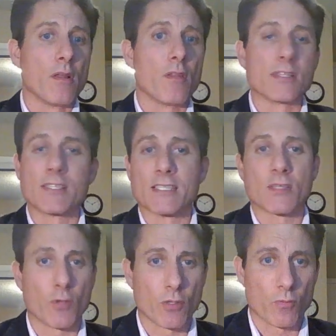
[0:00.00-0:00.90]
the
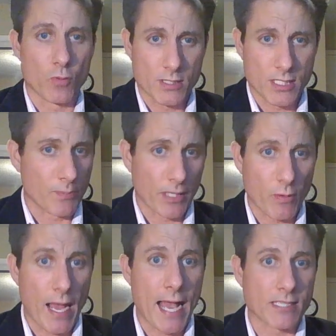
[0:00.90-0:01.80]
system would simply
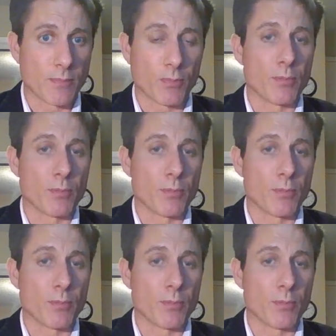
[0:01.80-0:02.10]
crash simply